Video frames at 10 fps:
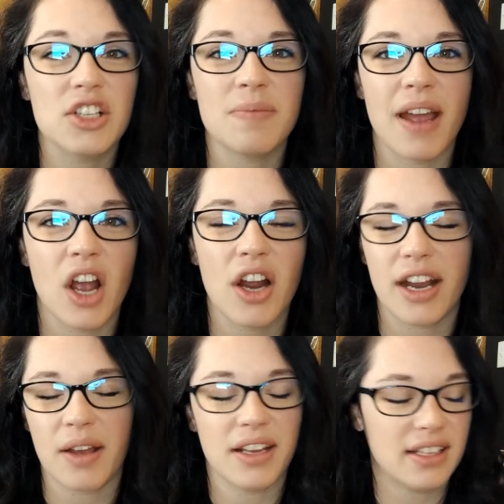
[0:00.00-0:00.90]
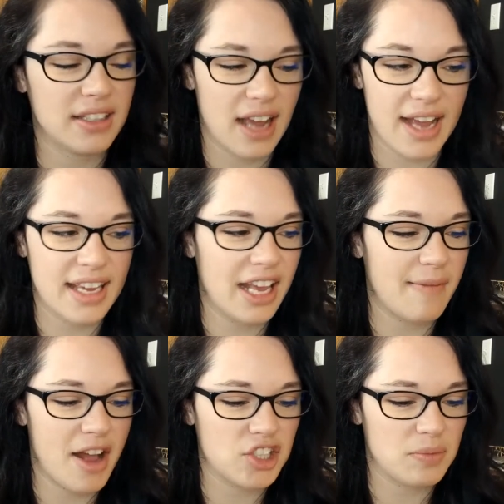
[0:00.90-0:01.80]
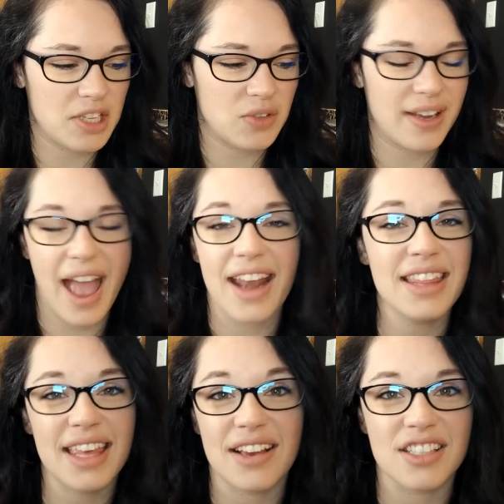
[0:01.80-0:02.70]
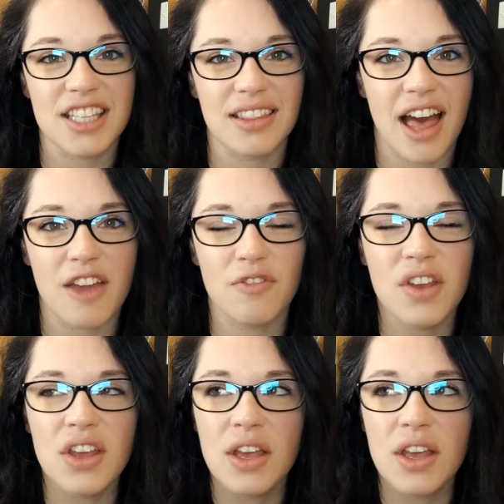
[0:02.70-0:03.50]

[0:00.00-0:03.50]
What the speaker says: dear to my heart. I can't imagine me doing anything else in life.